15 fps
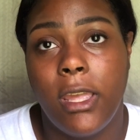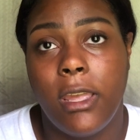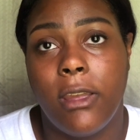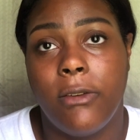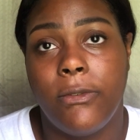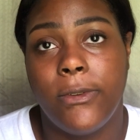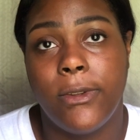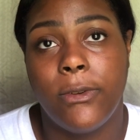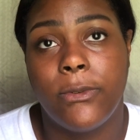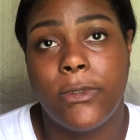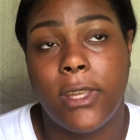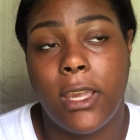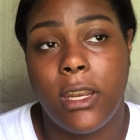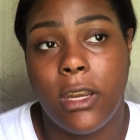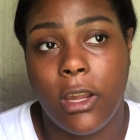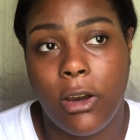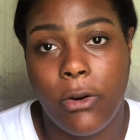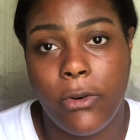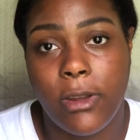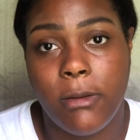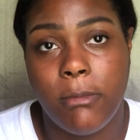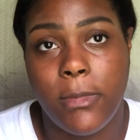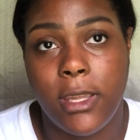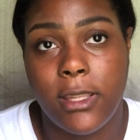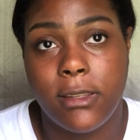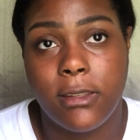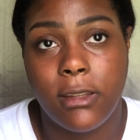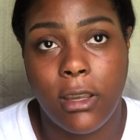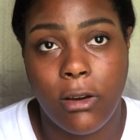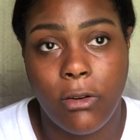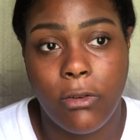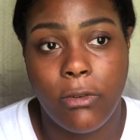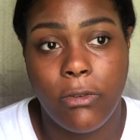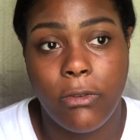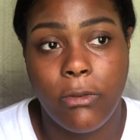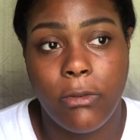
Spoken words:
If you say no, it means no.